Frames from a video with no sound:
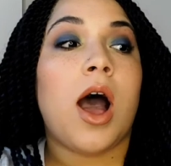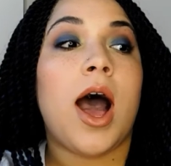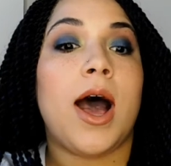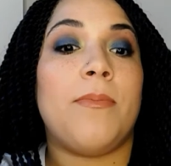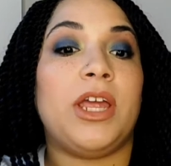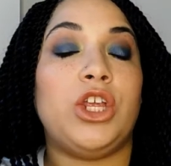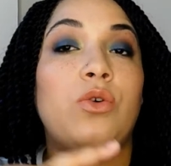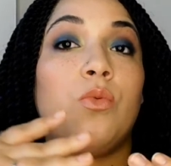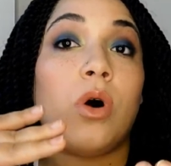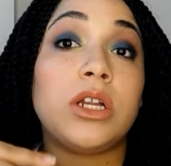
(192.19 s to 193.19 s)
and
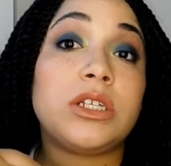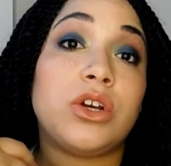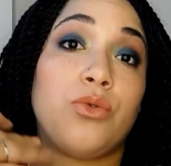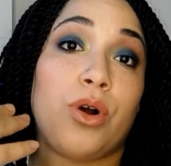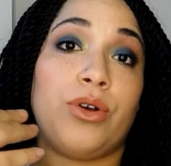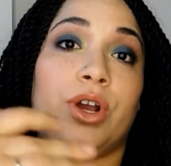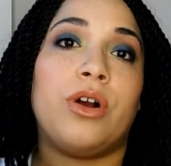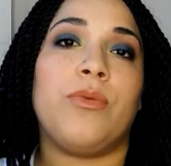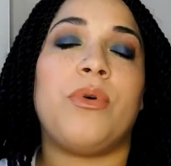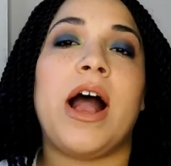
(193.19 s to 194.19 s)
you want to grow
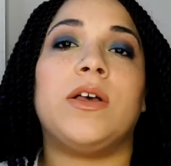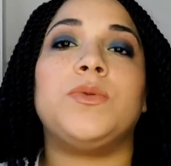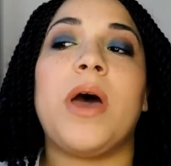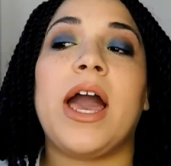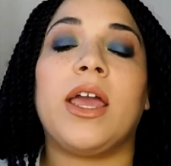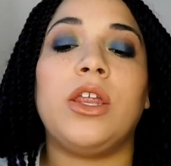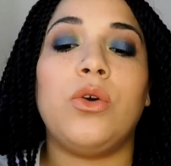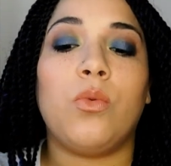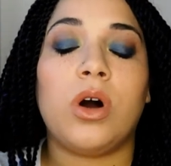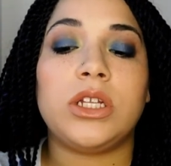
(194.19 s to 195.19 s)
your brows back, and
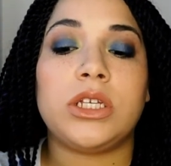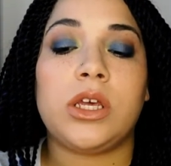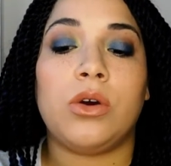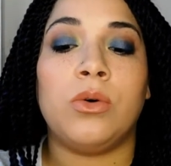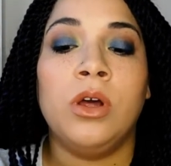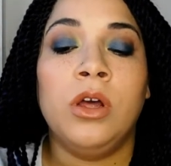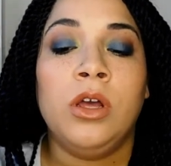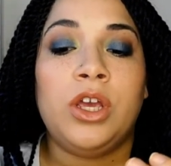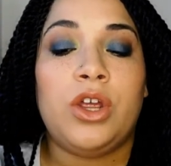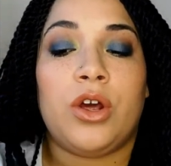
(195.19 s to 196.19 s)
you want to,
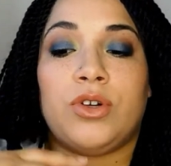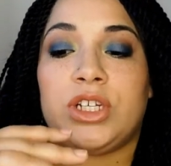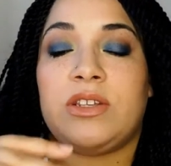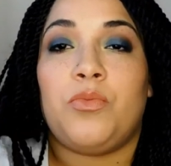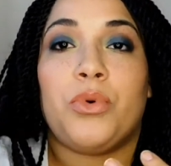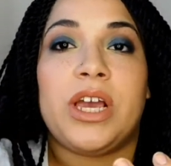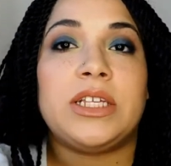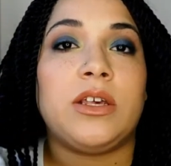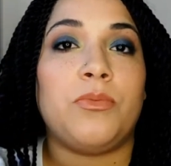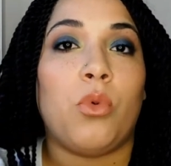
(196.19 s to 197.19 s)
you know, just
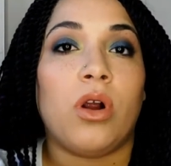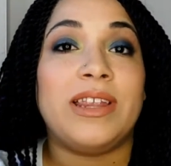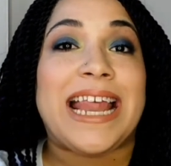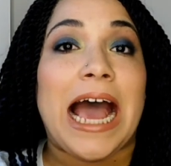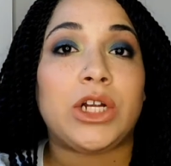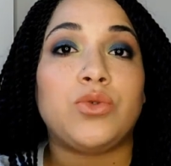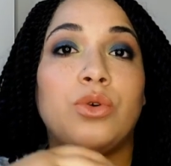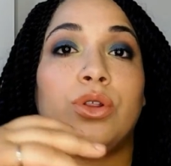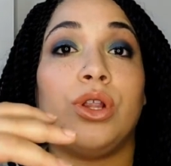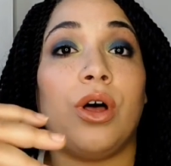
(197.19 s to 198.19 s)
embrace a more
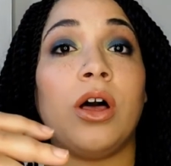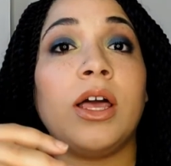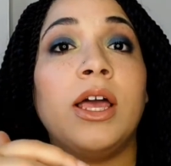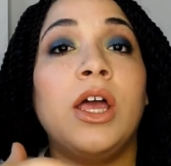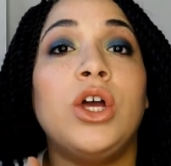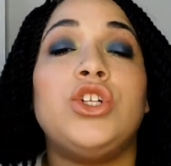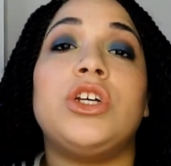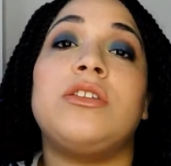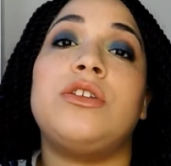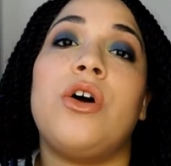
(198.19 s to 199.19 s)
natural look,
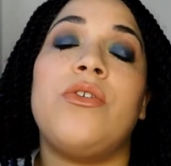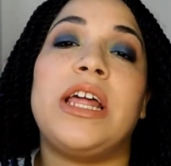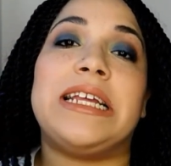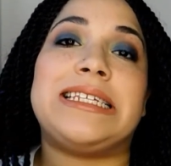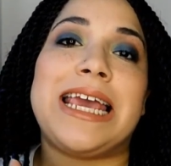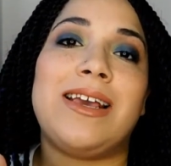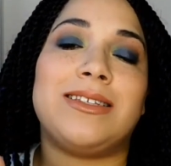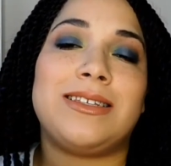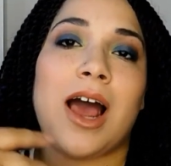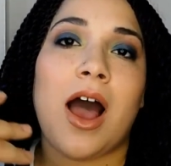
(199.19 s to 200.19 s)
just know that it
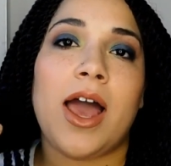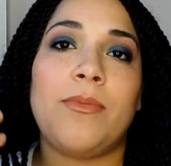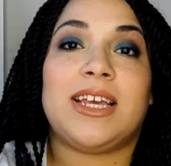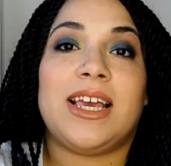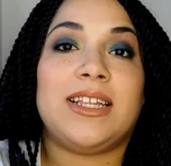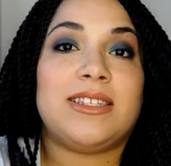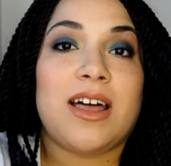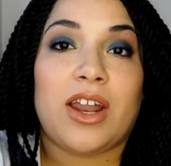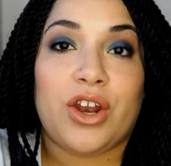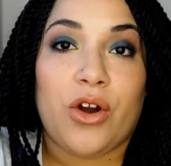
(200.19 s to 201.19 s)
takes time. It's
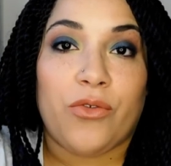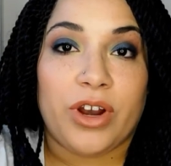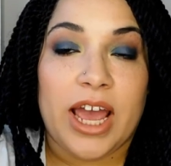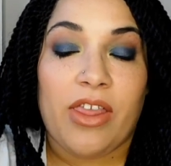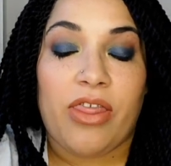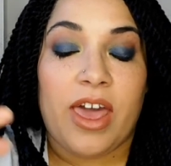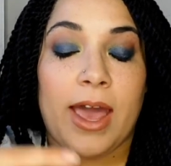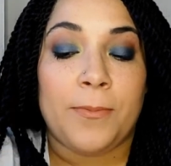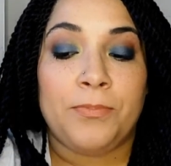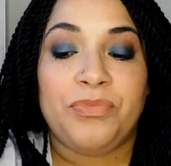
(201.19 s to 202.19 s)
not an overnight
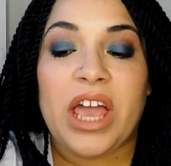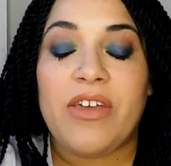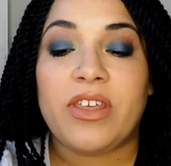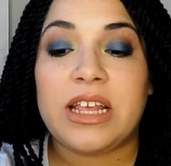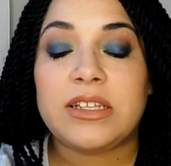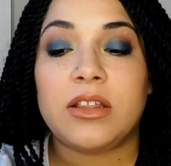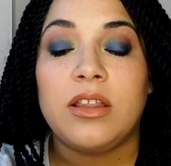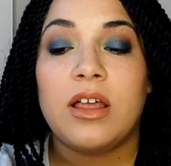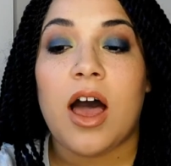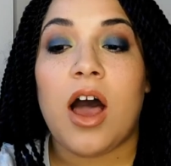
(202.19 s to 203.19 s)
thing. I think that's a
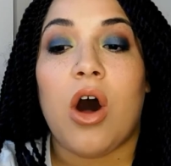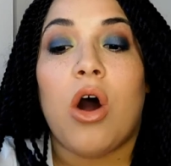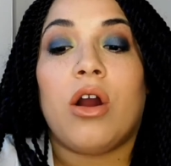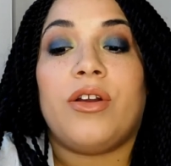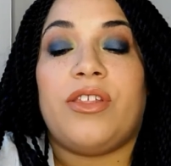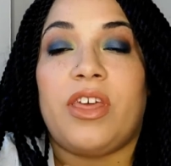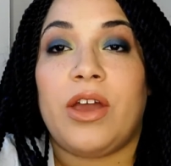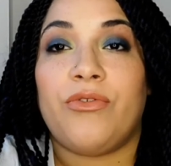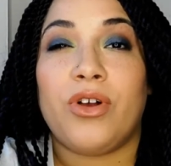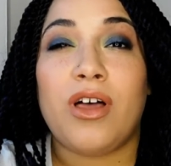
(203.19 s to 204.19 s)
hard
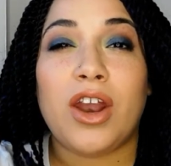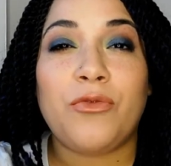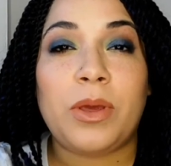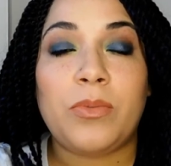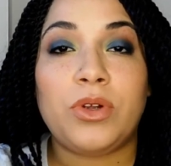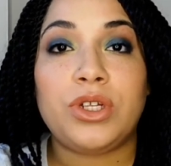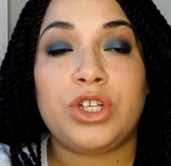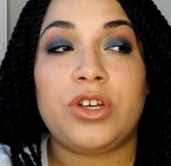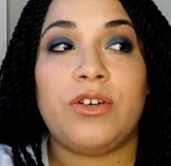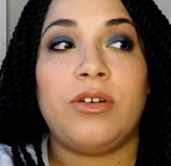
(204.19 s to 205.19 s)
thing for a lot of people
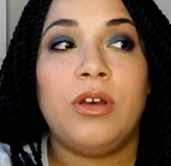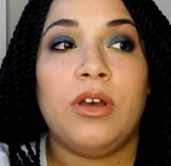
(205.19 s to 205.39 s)
to